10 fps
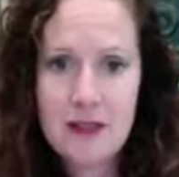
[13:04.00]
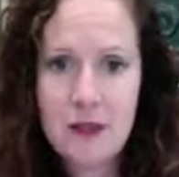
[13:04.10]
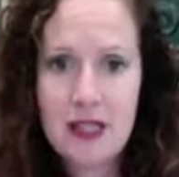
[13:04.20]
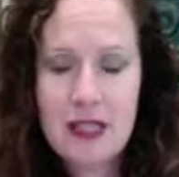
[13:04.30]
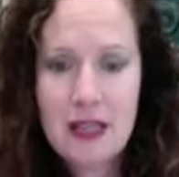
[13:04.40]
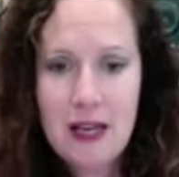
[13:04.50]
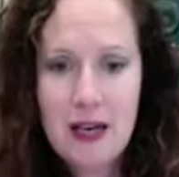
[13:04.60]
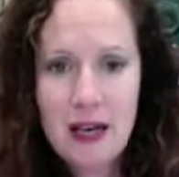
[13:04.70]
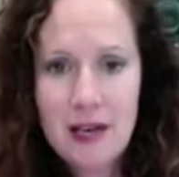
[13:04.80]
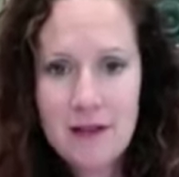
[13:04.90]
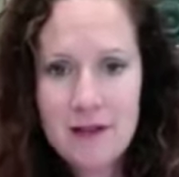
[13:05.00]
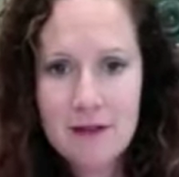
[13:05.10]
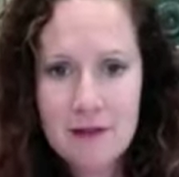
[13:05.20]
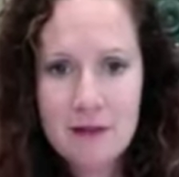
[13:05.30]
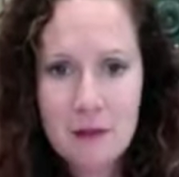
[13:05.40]
when I have
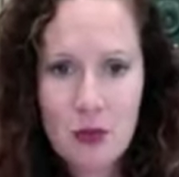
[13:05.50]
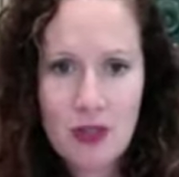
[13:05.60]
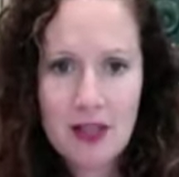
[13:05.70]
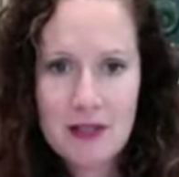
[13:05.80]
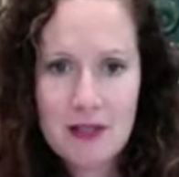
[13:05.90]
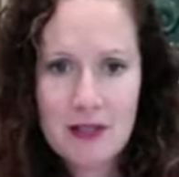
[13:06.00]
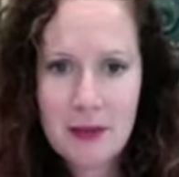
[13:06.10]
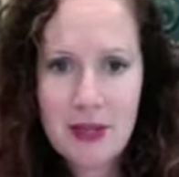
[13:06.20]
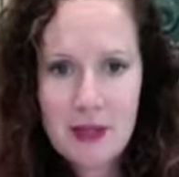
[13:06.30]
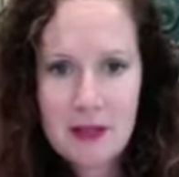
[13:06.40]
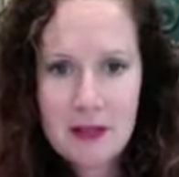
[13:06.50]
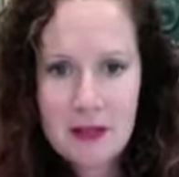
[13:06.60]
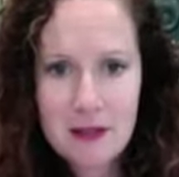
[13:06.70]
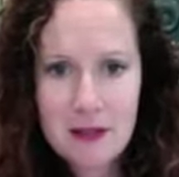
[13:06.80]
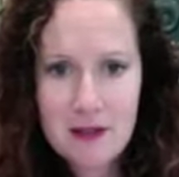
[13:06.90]
more likes than someone else,
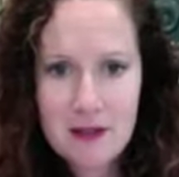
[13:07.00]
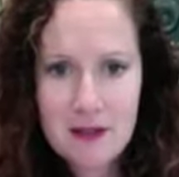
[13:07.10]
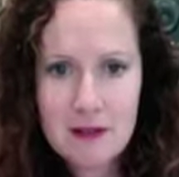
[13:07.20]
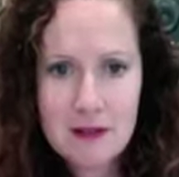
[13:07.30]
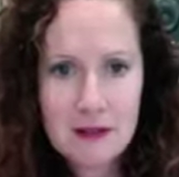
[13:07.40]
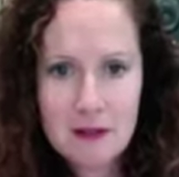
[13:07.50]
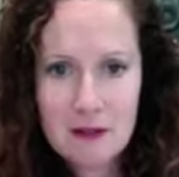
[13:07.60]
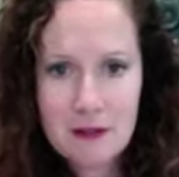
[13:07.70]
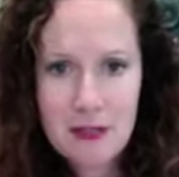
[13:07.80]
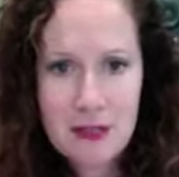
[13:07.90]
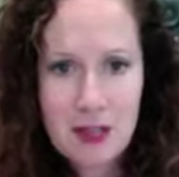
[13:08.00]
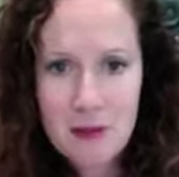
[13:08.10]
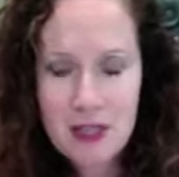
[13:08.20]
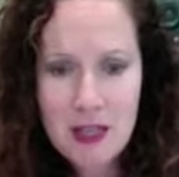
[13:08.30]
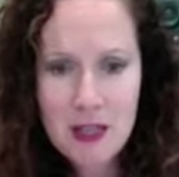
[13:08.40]
it's human
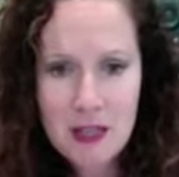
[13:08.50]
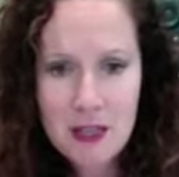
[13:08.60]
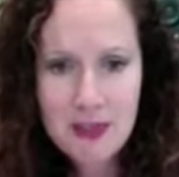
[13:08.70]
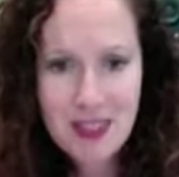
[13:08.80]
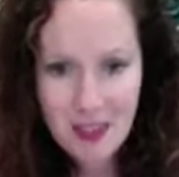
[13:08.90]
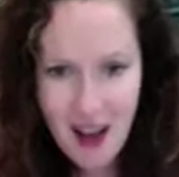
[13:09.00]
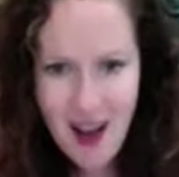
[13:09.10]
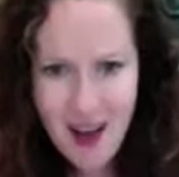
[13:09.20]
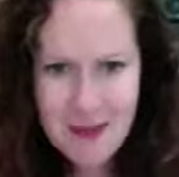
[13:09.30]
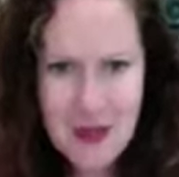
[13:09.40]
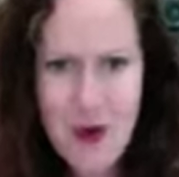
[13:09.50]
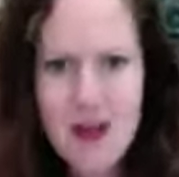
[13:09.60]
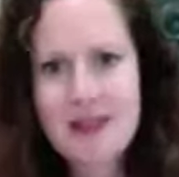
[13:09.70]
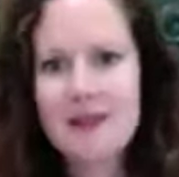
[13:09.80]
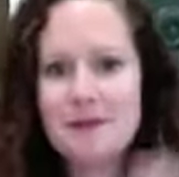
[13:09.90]
nature to be like, I'm so
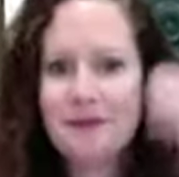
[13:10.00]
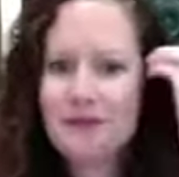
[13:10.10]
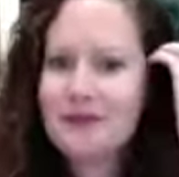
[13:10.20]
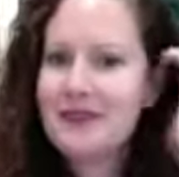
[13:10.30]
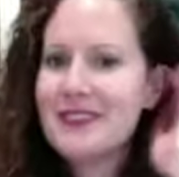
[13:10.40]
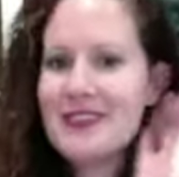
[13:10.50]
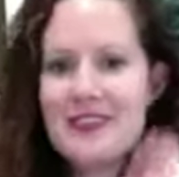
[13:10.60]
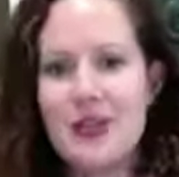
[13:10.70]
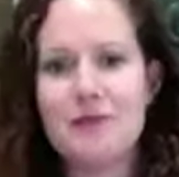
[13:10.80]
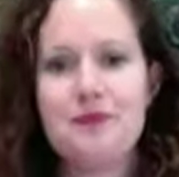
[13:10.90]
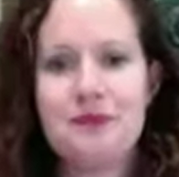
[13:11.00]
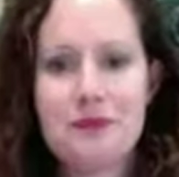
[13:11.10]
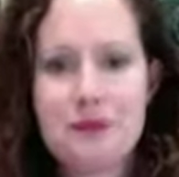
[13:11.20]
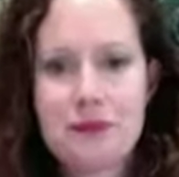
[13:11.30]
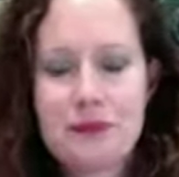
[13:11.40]
awesome. So
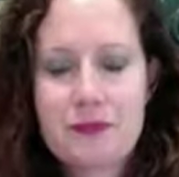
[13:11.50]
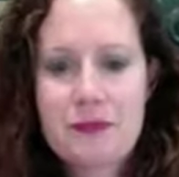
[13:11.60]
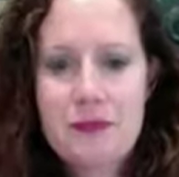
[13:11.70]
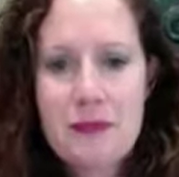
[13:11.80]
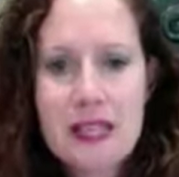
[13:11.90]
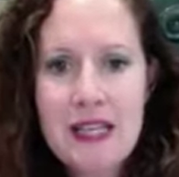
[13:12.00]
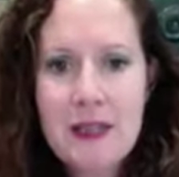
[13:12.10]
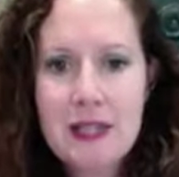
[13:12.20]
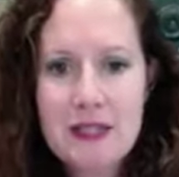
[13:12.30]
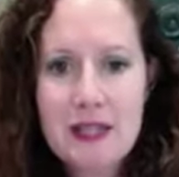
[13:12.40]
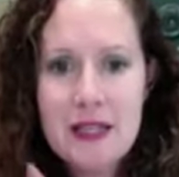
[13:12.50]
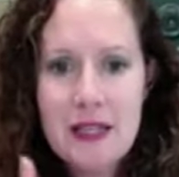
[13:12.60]
anyways,